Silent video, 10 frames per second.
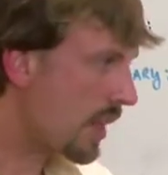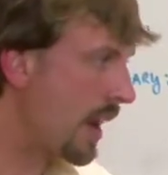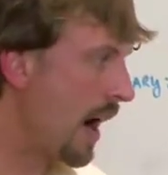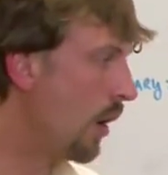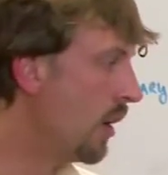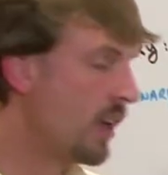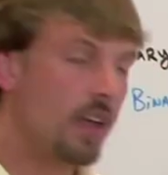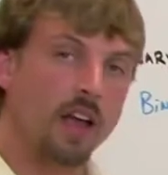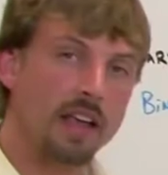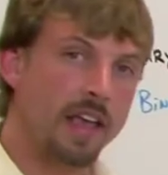Now,
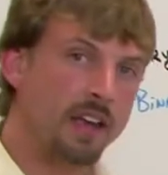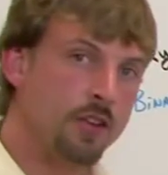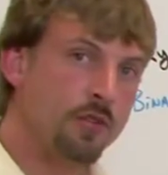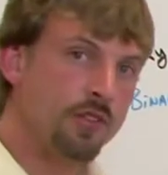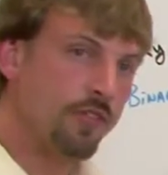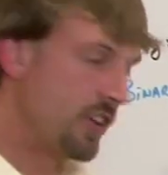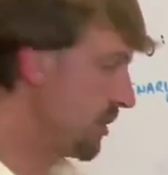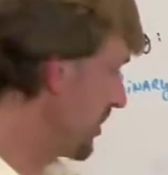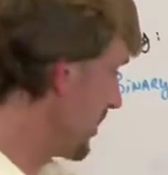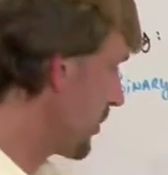again, you can
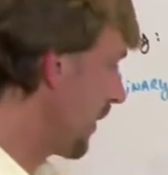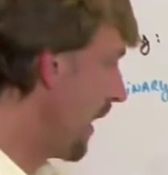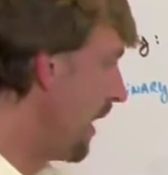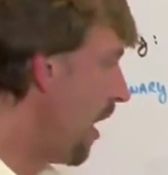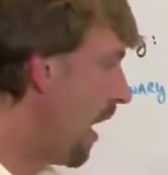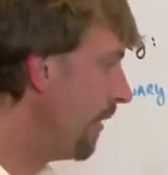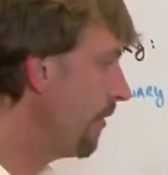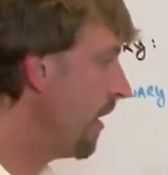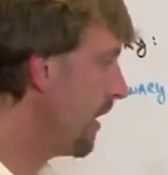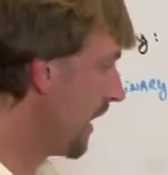finish this grid
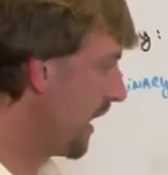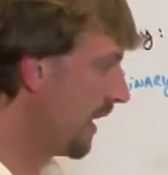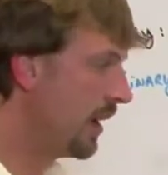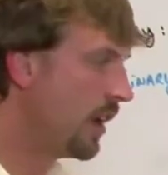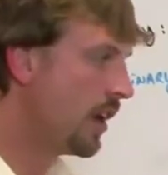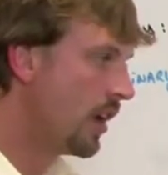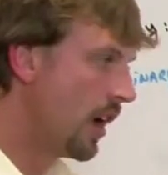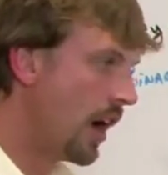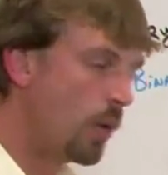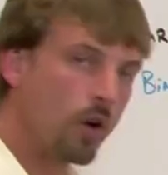off and
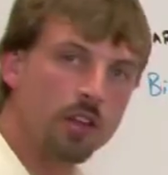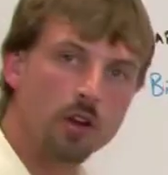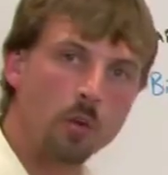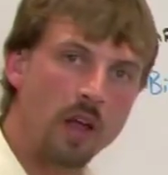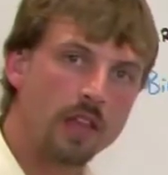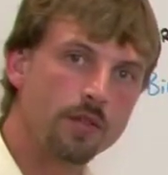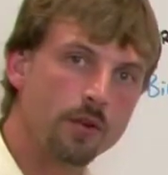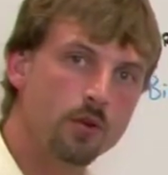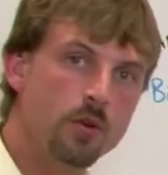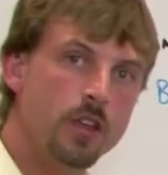work your way
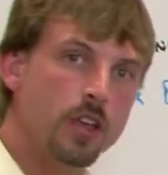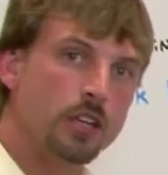through.